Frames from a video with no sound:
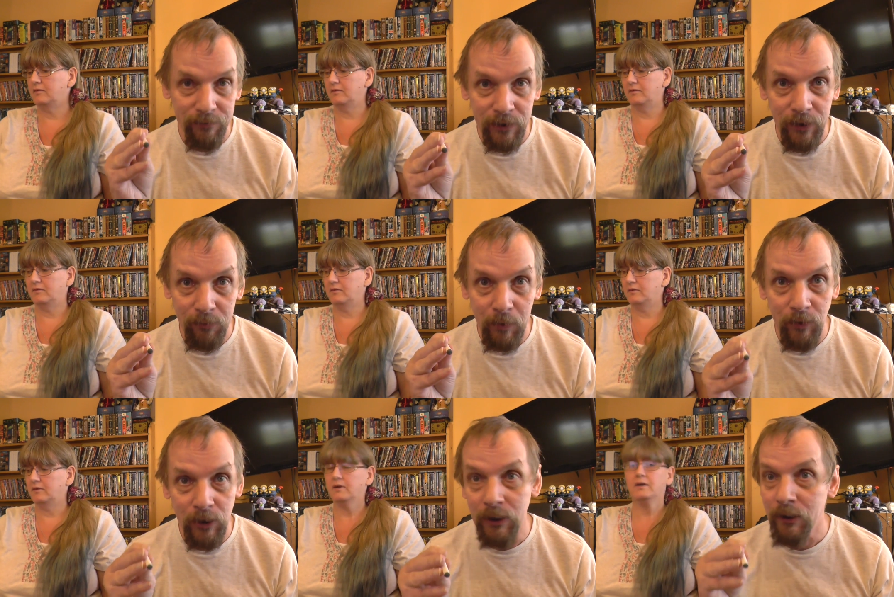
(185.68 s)
Speaker 1: to think you're
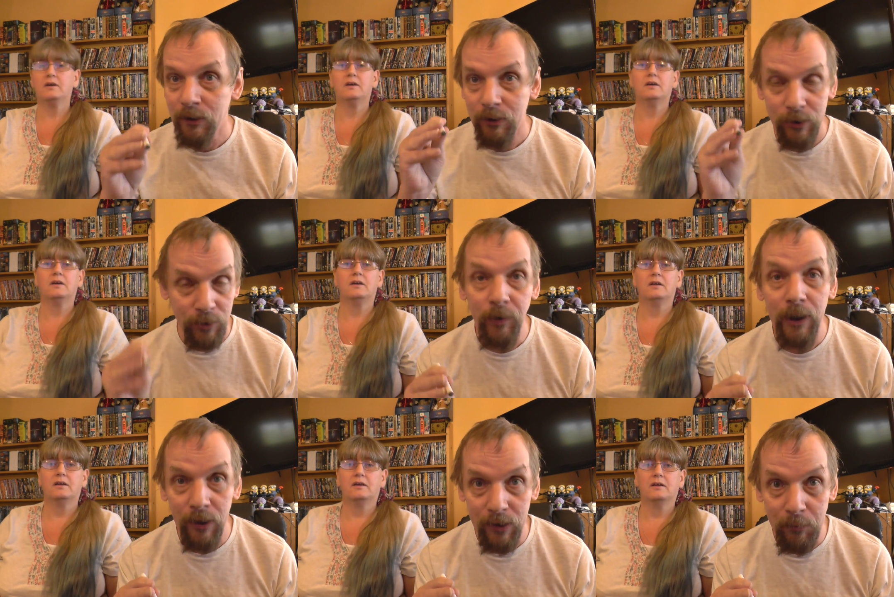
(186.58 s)
smoking. Cue the
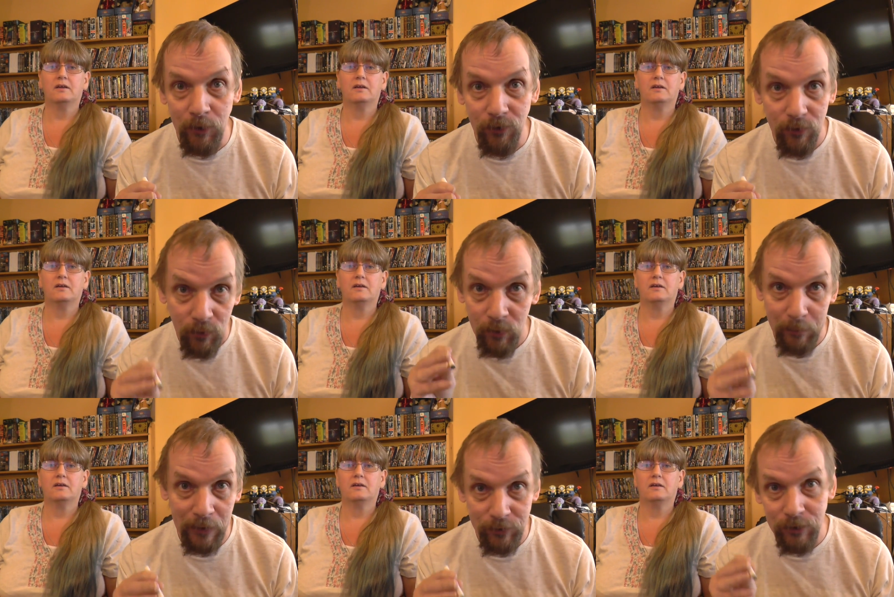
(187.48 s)
arguments, or the
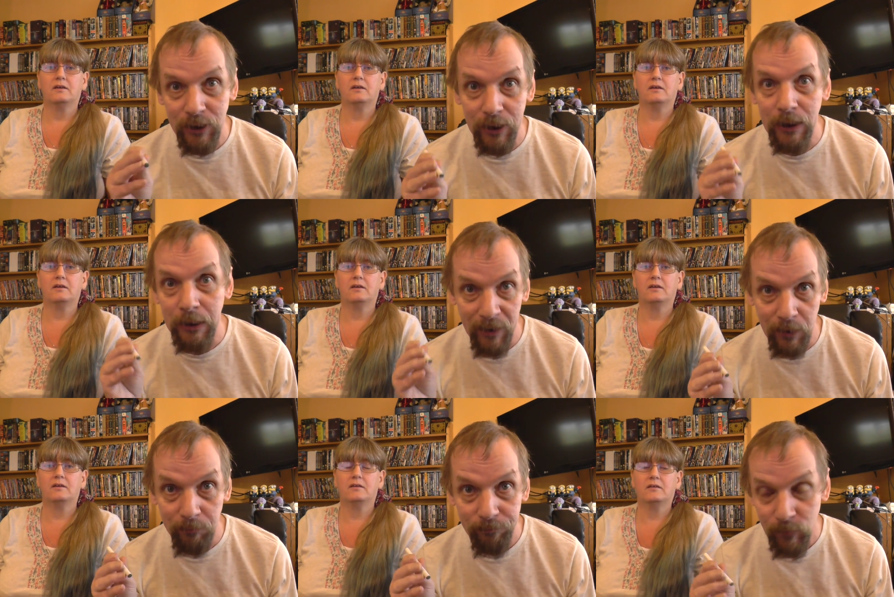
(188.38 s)
bouncers kicking you
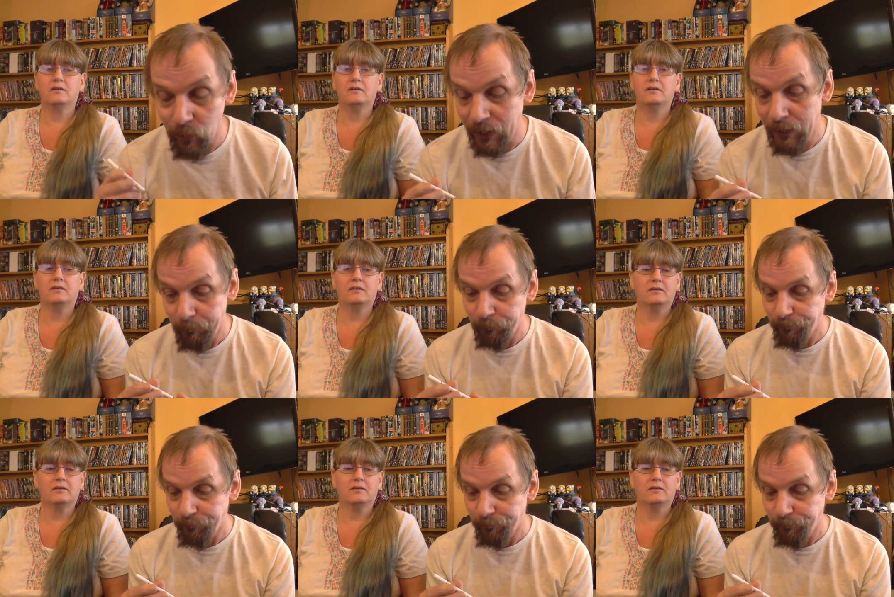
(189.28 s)
out, okay?